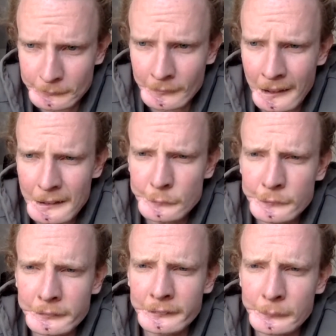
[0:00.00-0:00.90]
How do
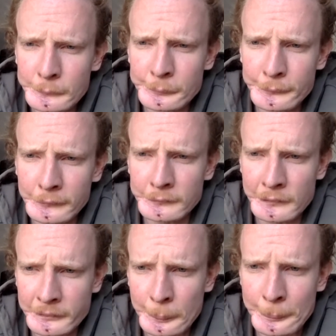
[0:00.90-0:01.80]
you deal with feelings
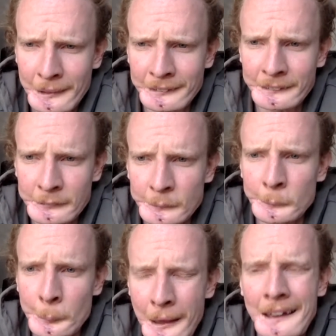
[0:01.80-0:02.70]
of impending
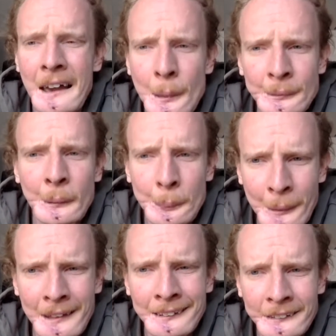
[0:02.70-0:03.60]
doom? I am the
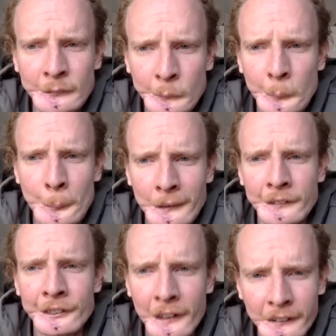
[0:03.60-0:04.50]
impending doom,
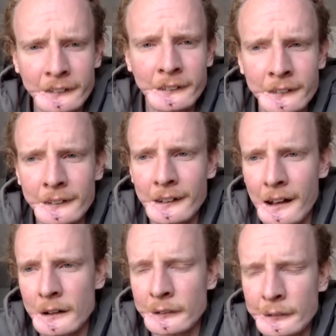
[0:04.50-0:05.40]
motherfucker.
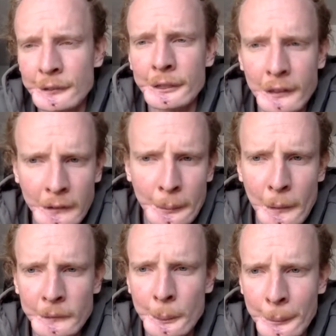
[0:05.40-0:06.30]
I don't give a fuck
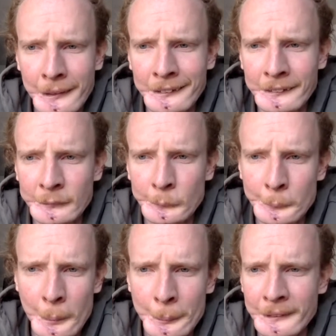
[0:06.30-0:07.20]
about impending doom.
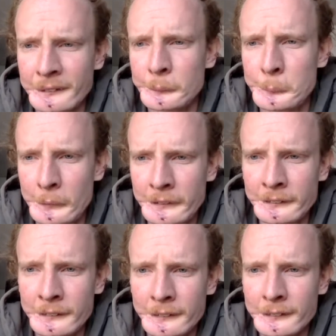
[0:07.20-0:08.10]
Impending what?
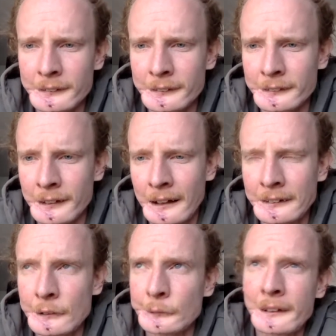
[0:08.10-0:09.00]
I
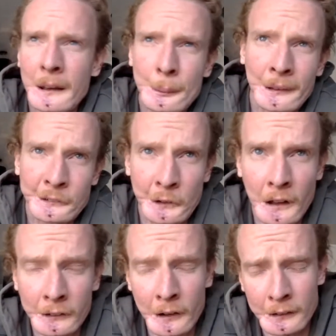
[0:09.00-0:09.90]
literally had my
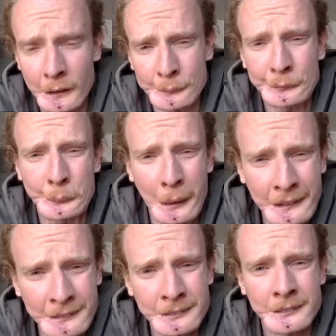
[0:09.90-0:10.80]
jaw cut off
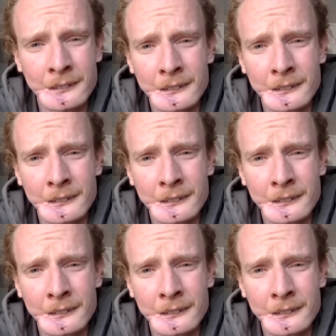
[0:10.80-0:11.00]
twice.